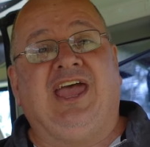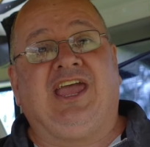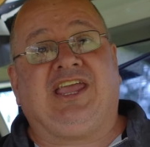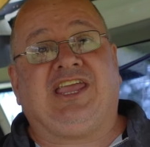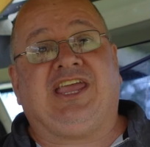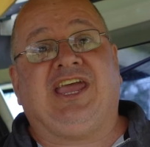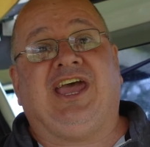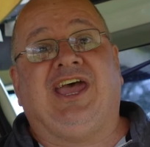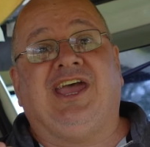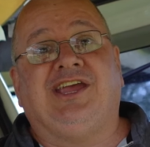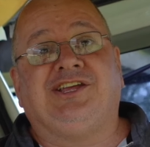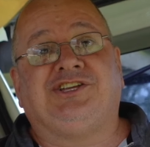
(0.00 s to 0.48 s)

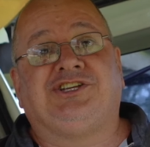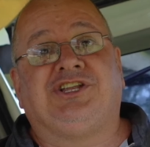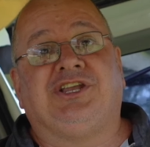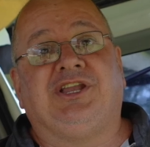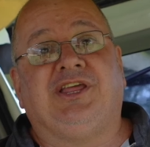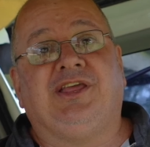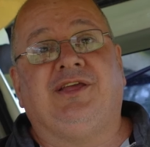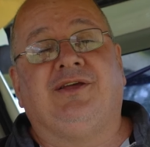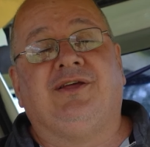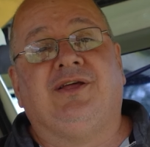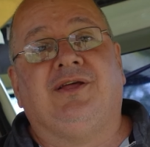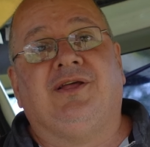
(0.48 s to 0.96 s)

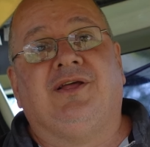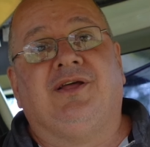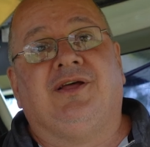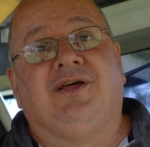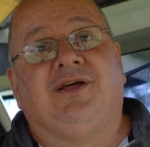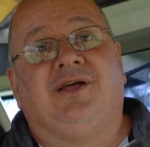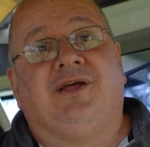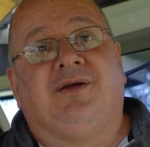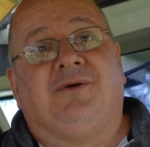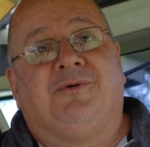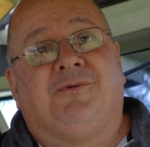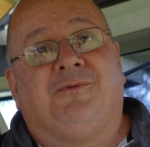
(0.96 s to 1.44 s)
Occasionally,
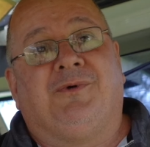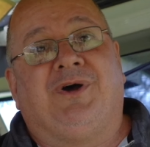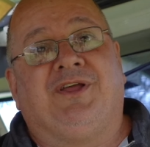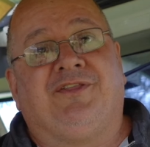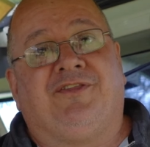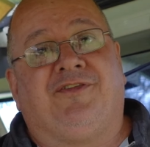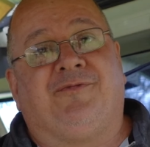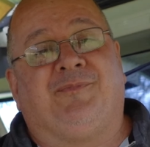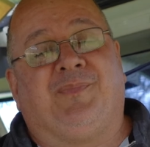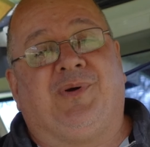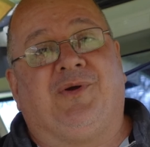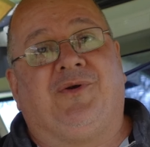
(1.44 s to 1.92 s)

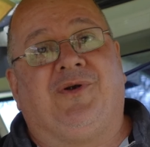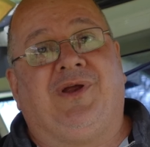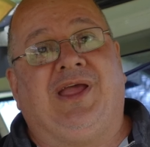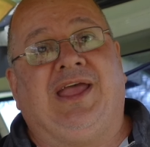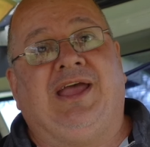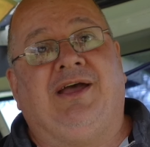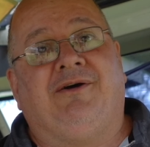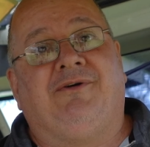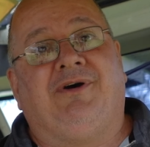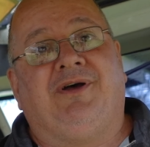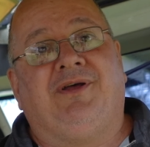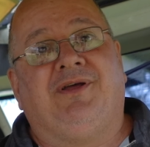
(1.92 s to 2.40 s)
once per
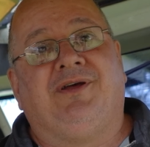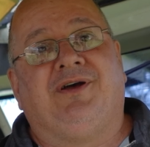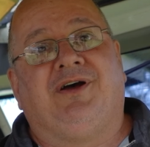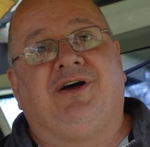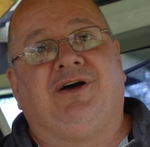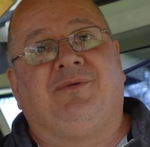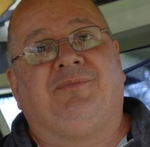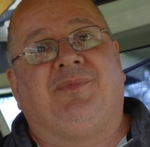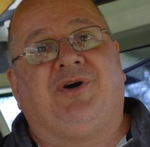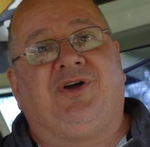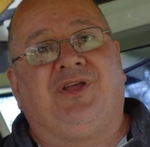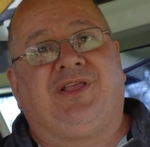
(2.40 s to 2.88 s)
hour,
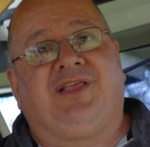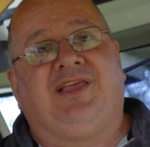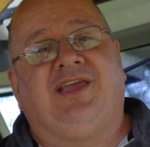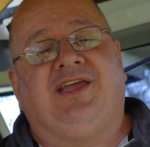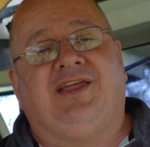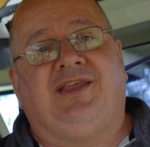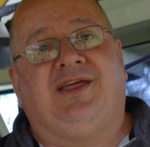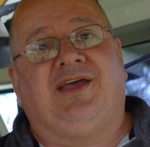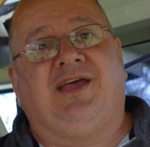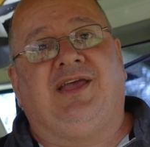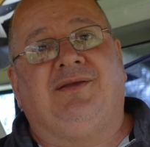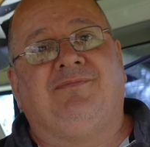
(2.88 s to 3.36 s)
I might
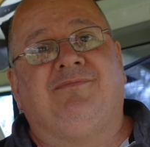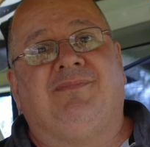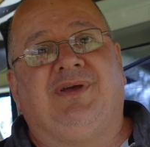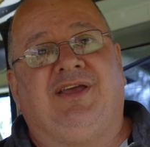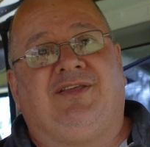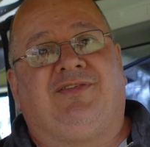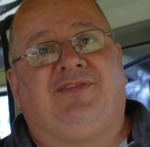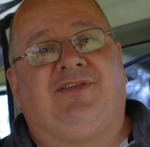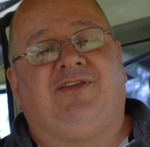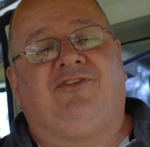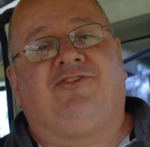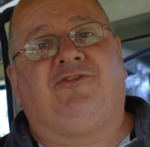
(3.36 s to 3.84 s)
get a
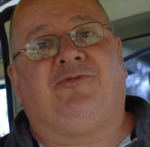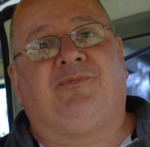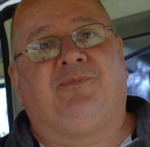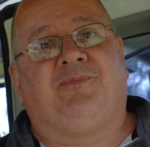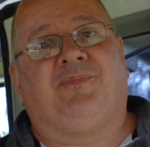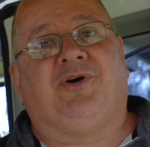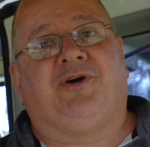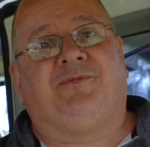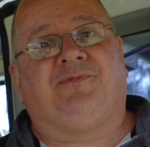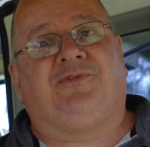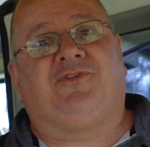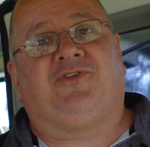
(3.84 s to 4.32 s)
message
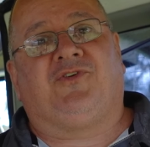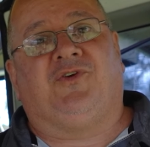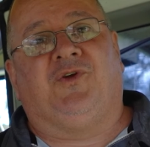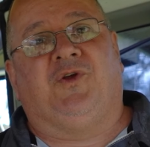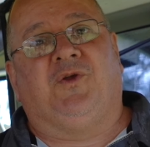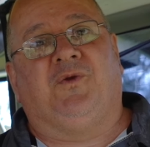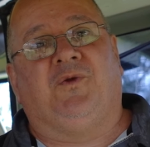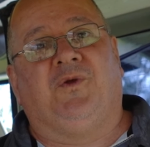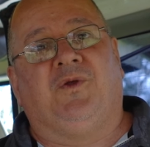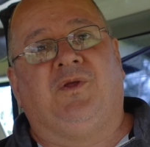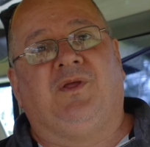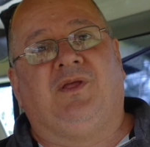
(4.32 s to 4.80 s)
pop
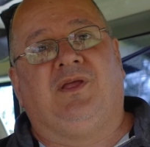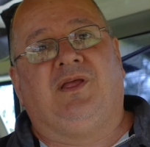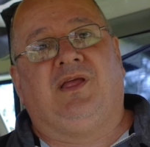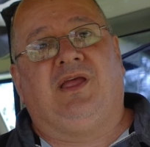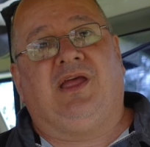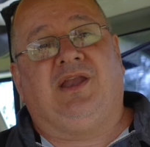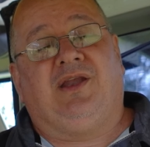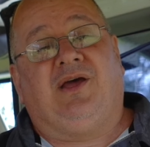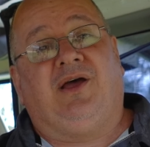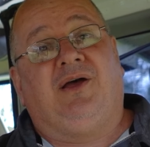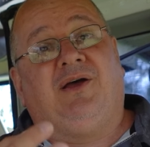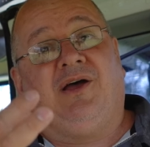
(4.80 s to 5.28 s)
through.
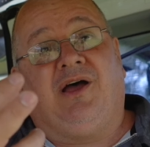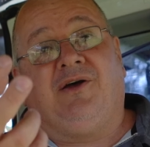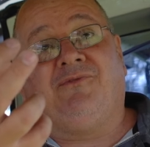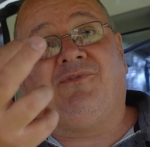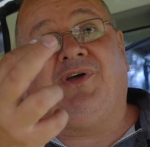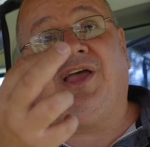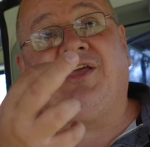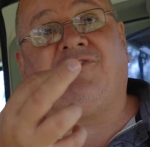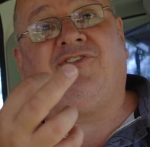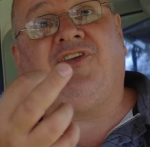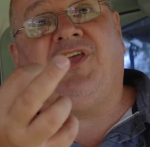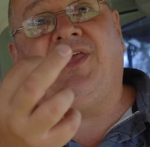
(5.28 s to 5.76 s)
And
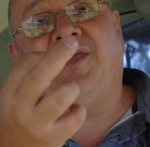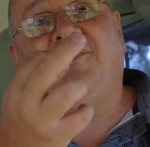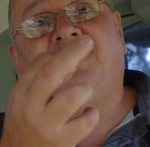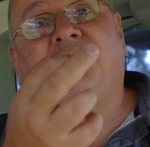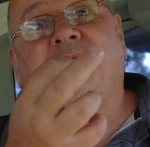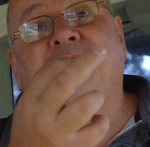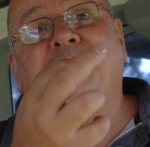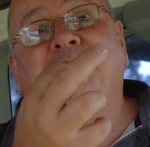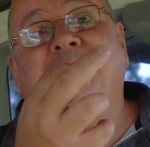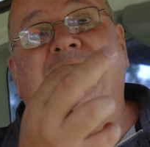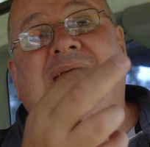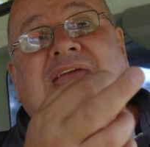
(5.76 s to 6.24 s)
I've actually
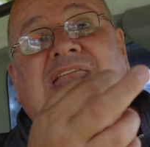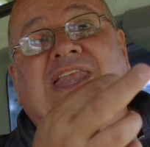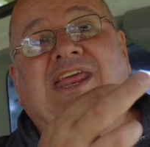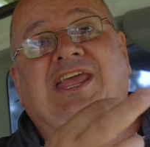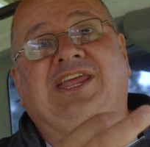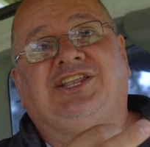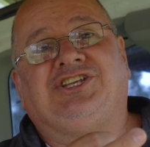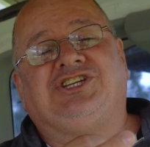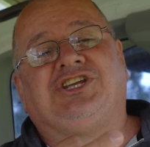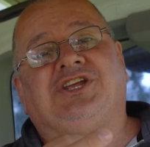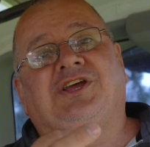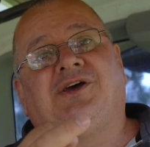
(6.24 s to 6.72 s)
even
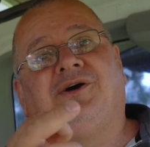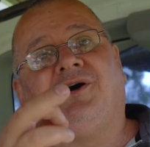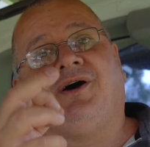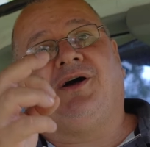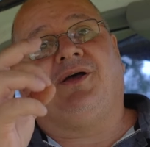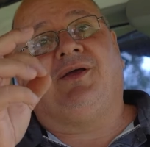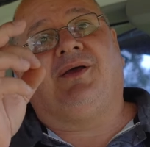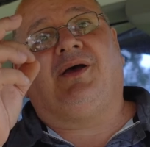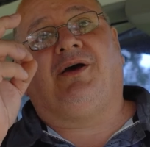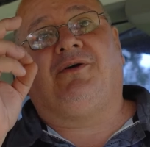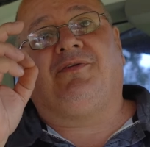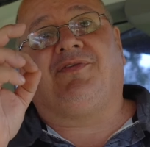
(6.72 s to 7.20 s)
managed,
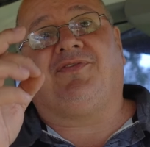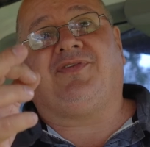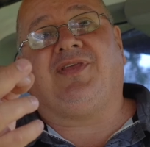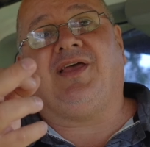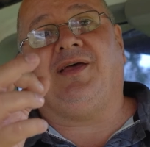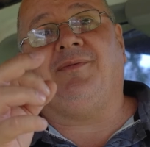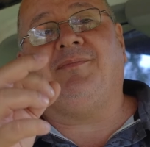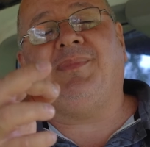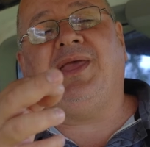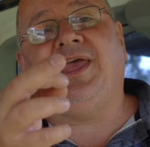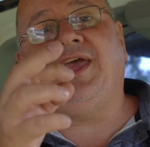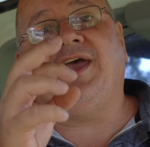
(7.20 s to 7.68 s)
I
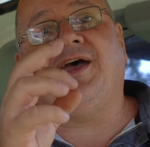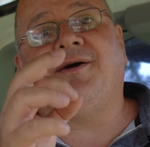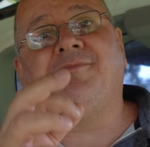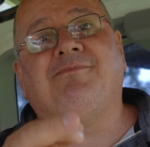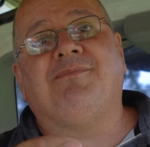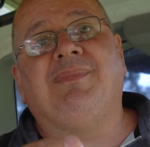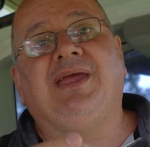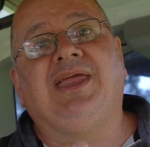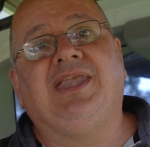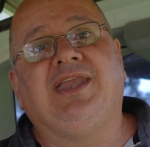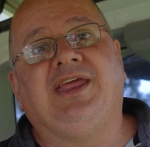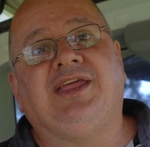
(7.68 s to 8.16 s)
somehow
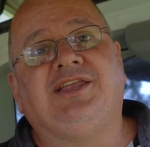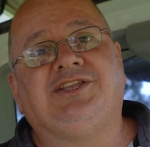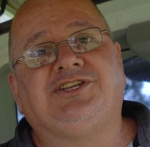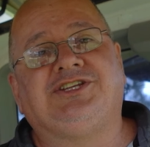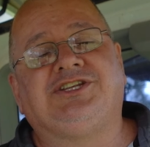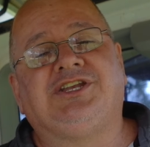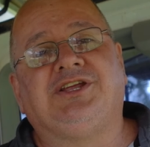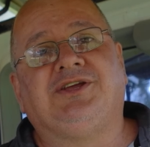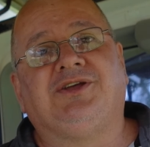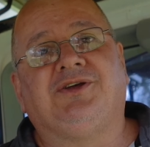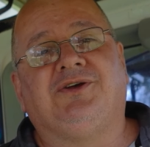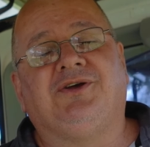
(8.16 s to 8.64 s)

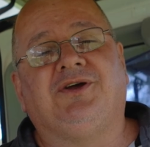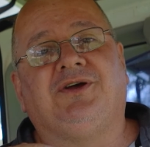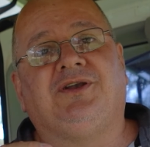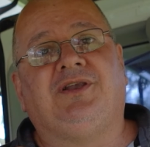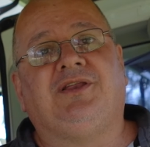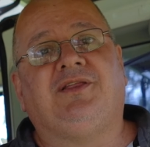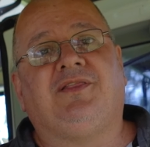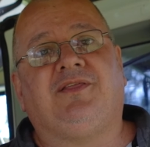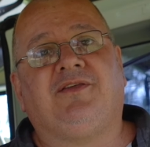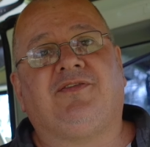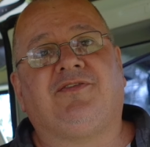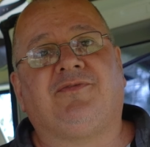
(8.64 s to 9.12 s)
managed,
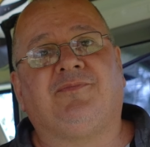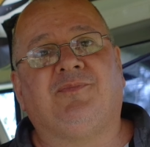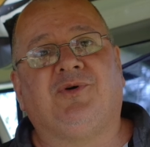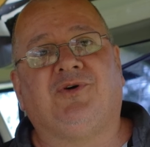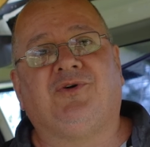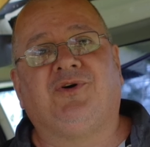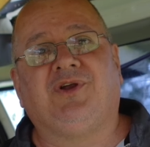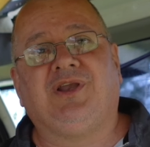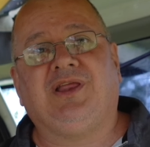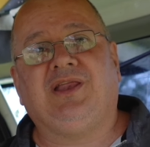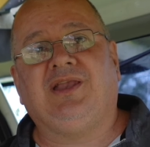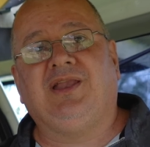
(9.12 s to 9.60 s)
early this
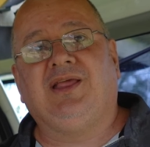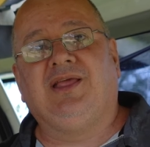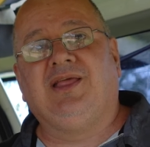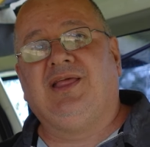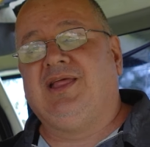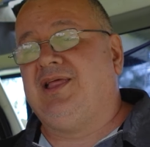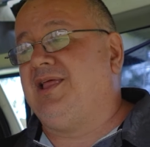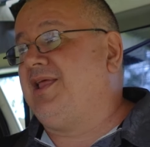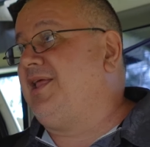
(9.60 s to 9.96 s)
morning,